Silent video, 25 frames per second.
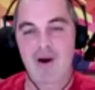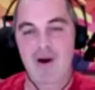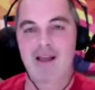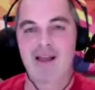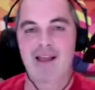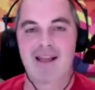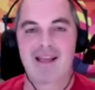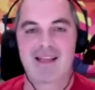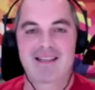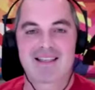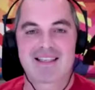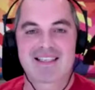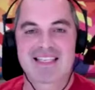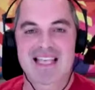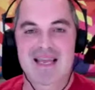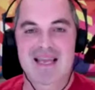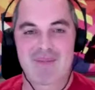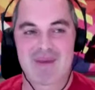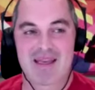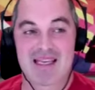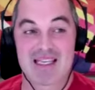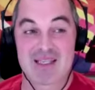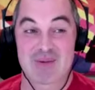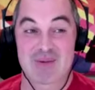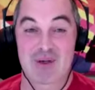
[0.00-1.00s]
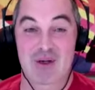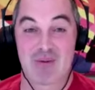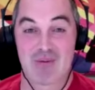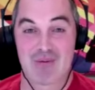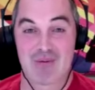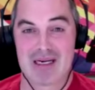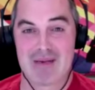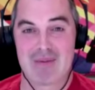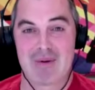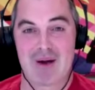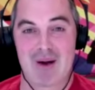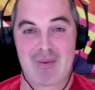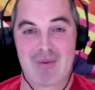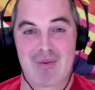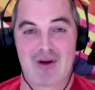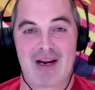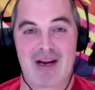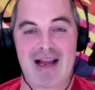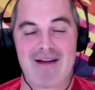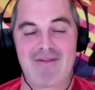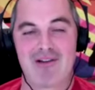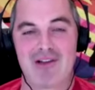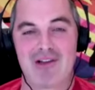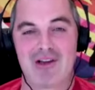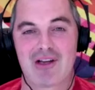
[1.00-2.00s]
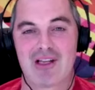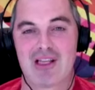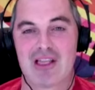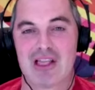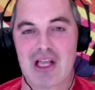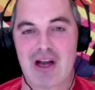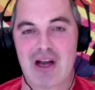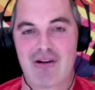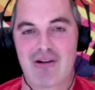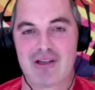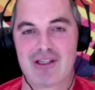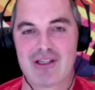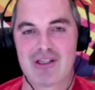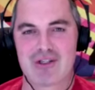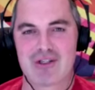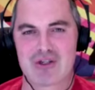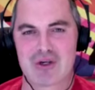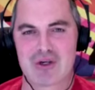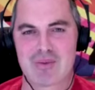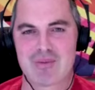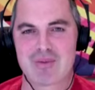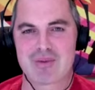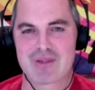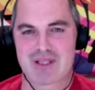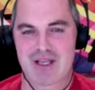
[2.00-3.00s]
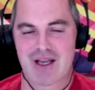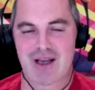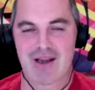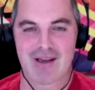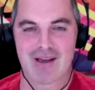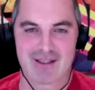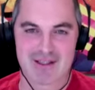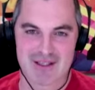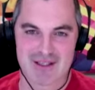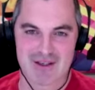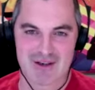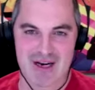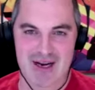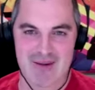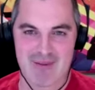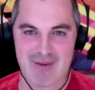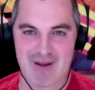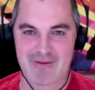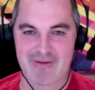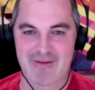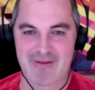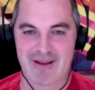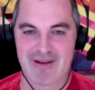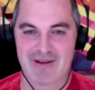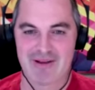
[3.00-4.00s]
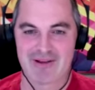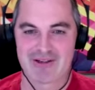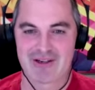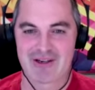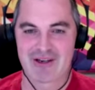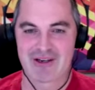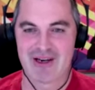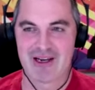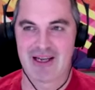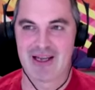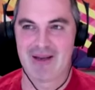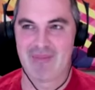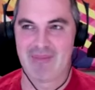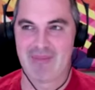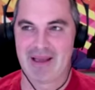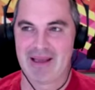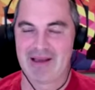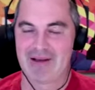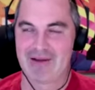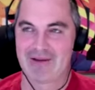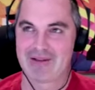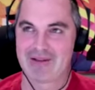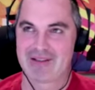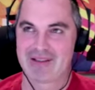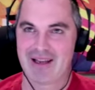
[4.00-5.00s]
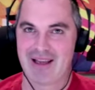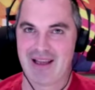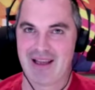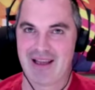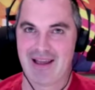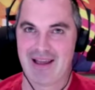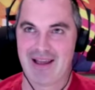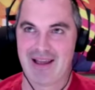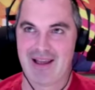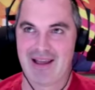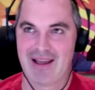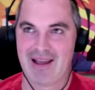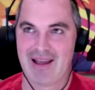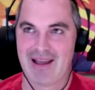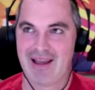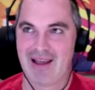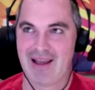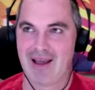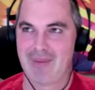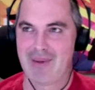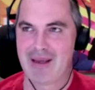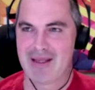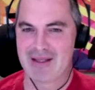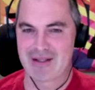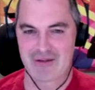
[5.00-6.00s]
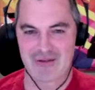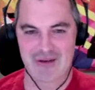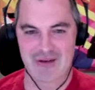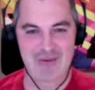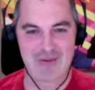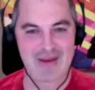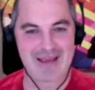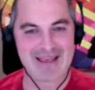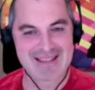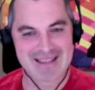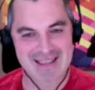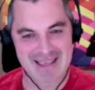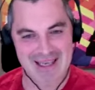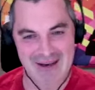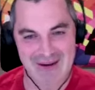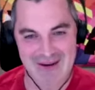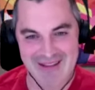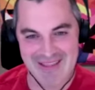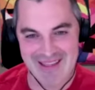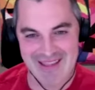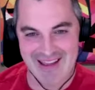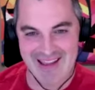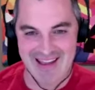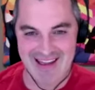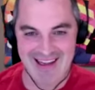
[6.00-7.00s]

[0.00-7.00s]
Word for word: getting into skipping, it's become really popular. Have a look at Lauren Jumps on Instagram. I found her about 3 weeks ago, I think.